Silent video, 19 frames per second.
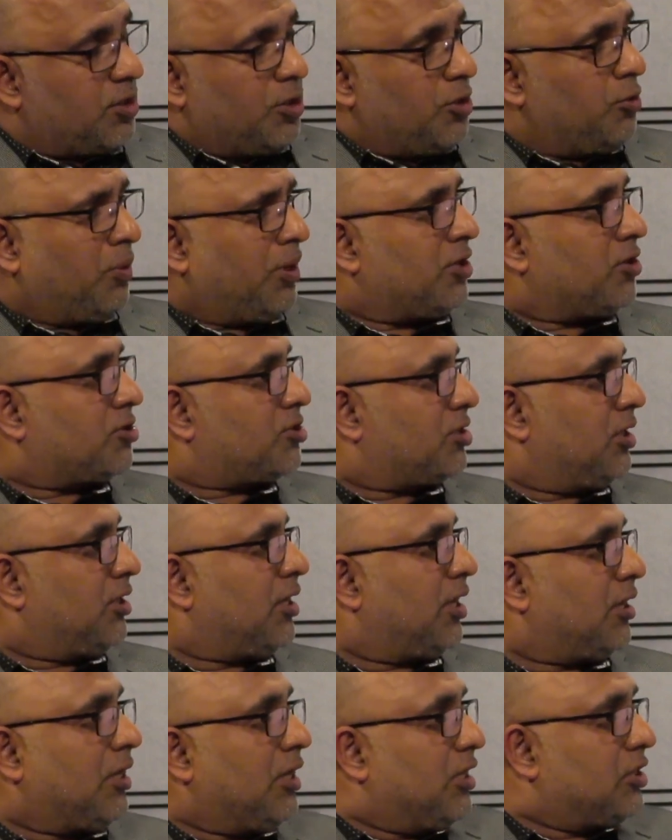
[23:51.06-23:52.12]
you might have seen
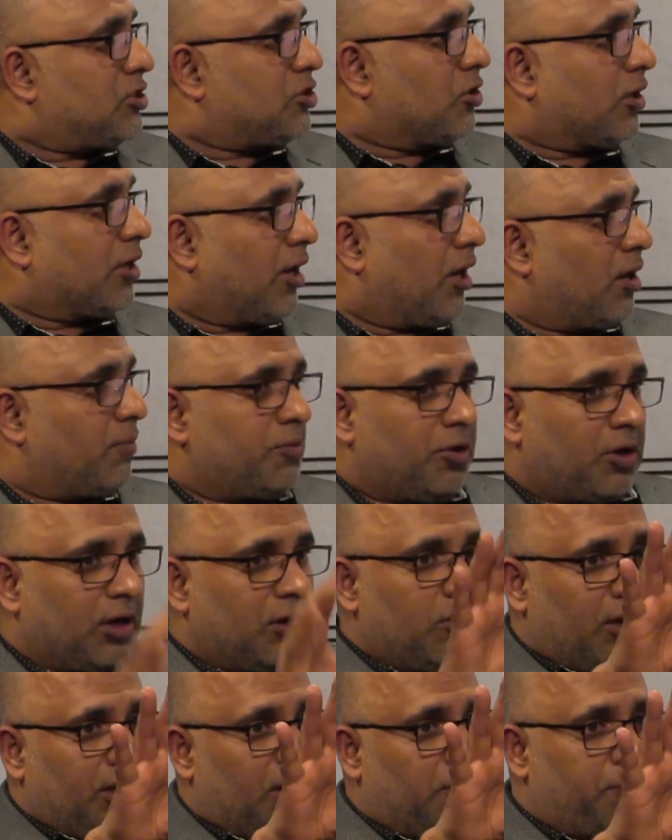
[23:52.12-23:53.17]
that in Instagram, you can
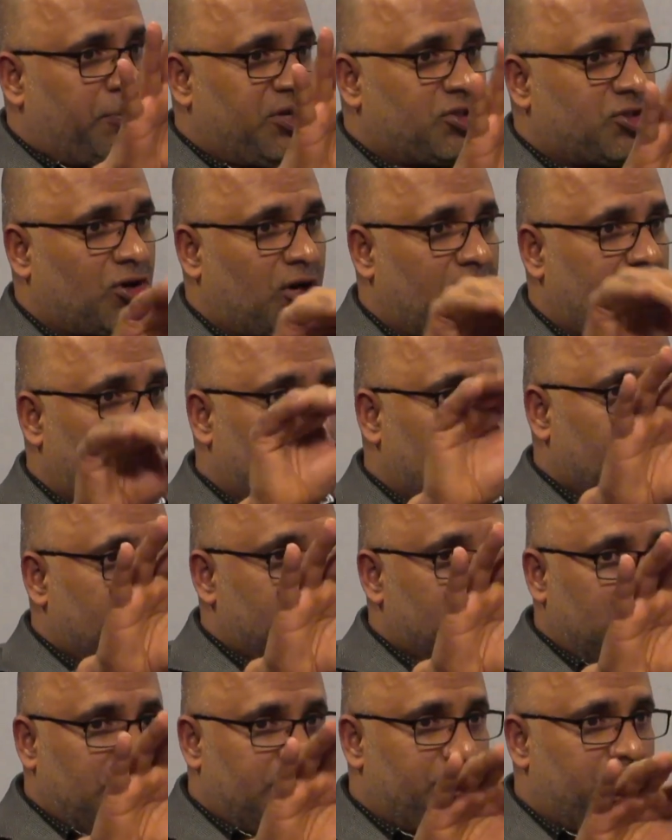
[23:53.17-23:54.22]
look at a picture and it will
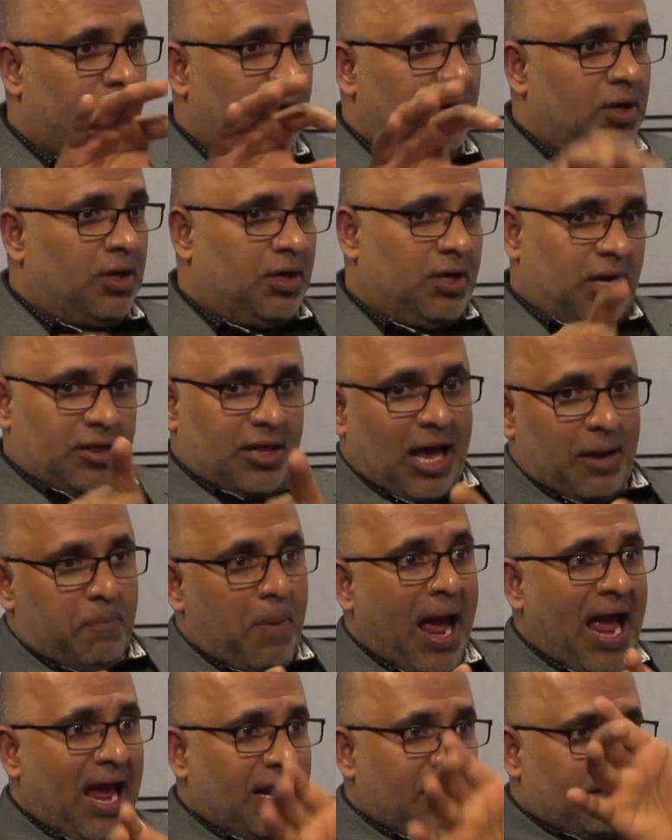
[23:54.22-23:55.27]
tell you, that
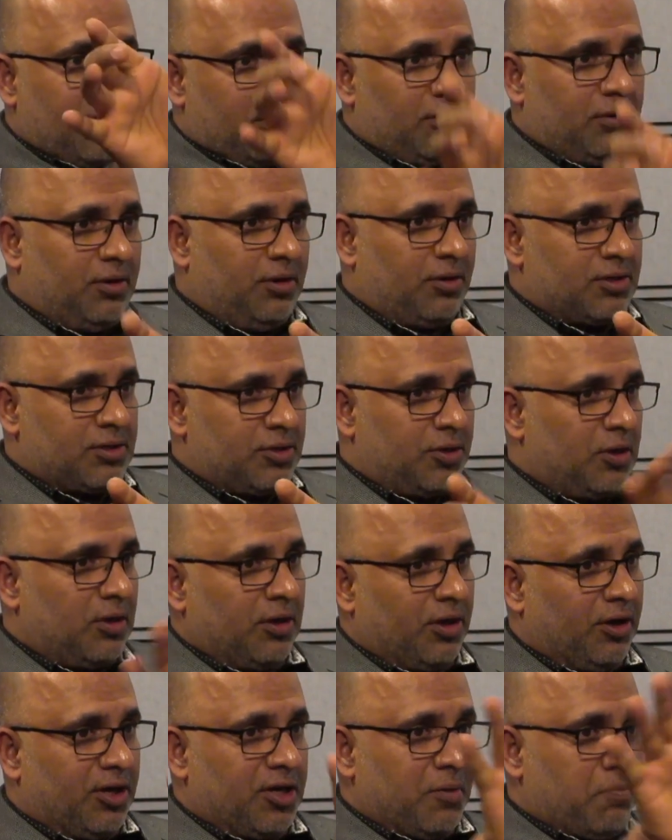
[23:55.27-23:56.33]
bag. You're
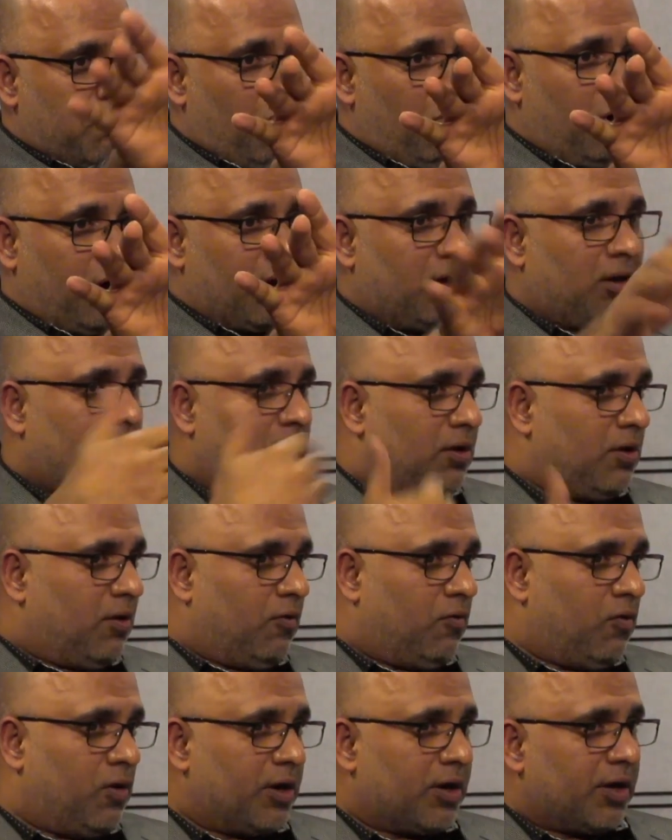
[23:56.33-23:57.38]
looking at a model
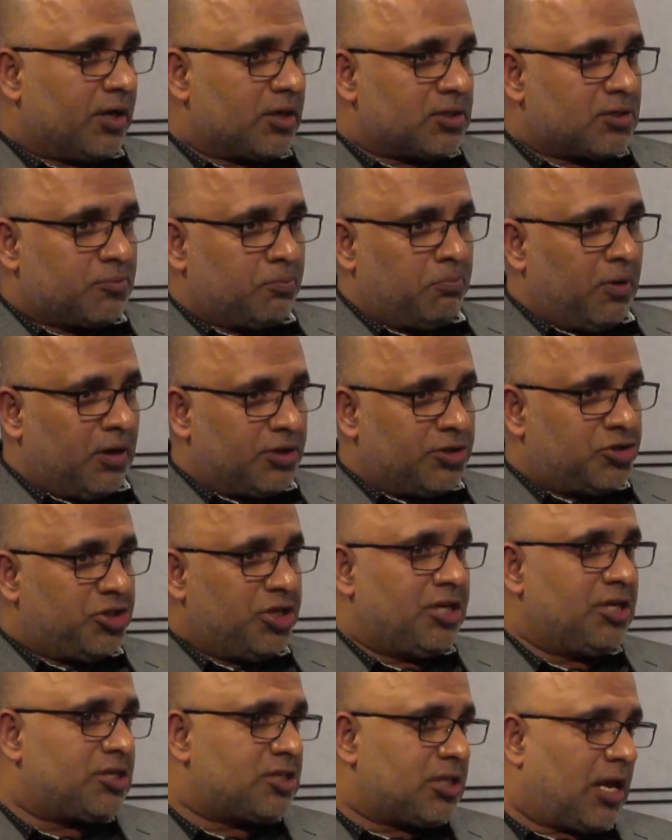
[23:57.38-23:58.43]
wearing a
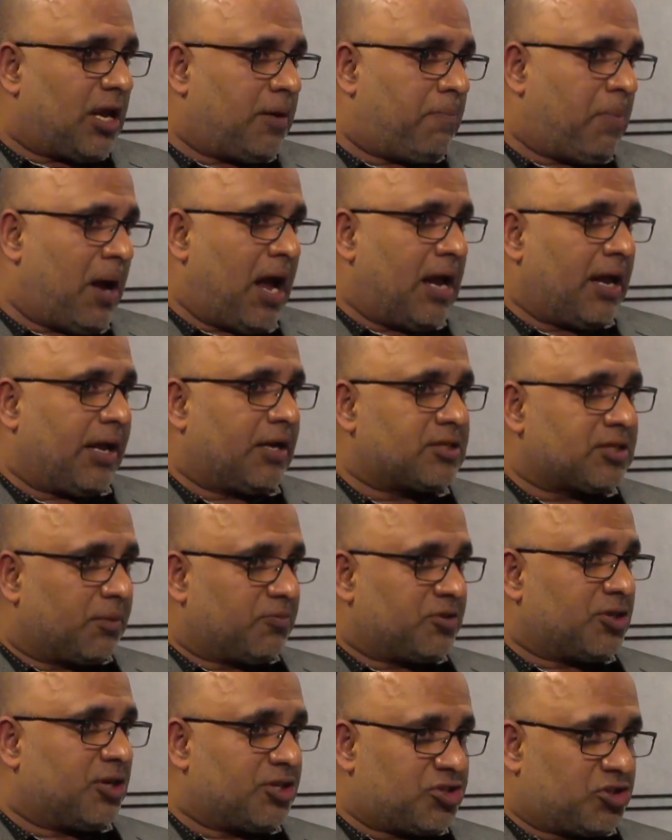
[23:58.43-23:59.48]
jeans and a bag and
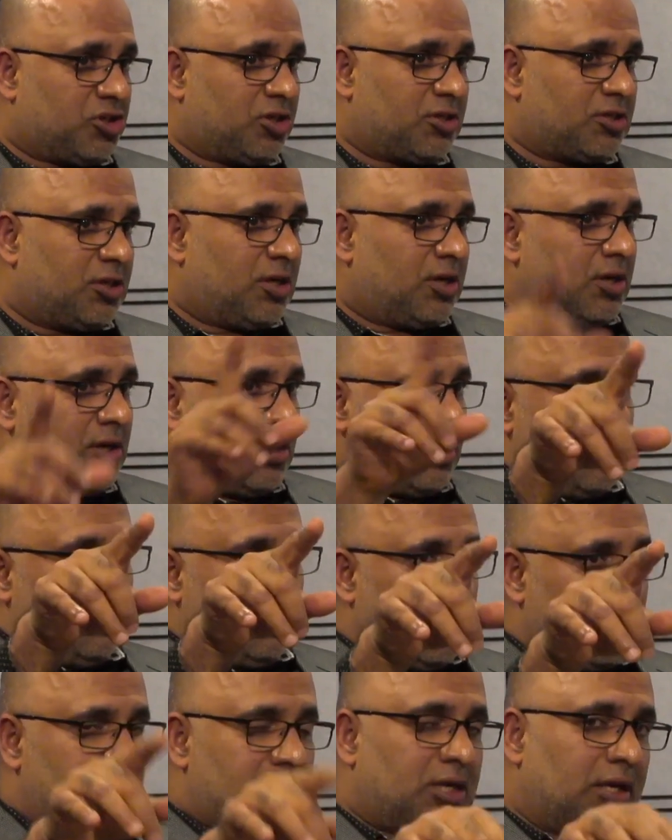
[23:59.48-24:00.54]
a shirt. You
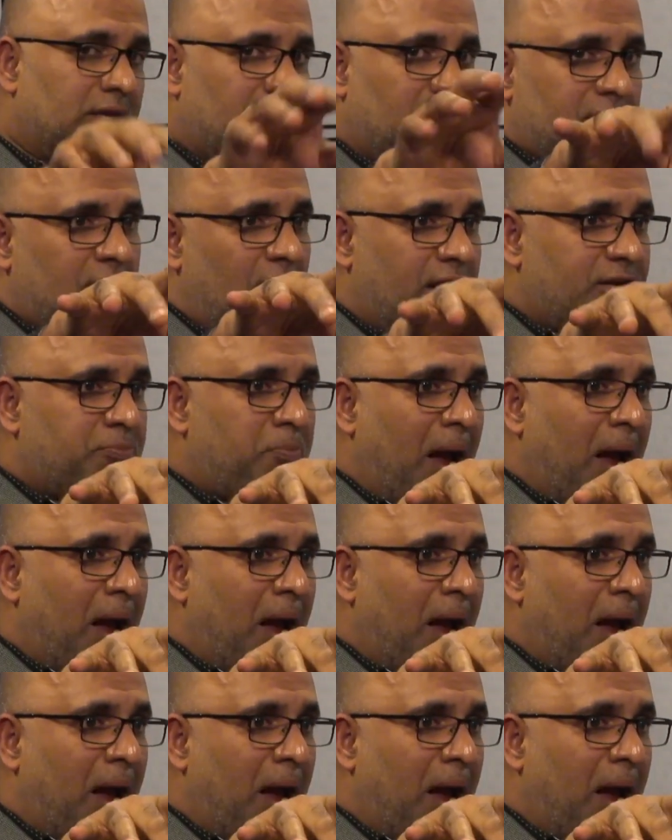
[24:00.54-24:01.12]
can tell that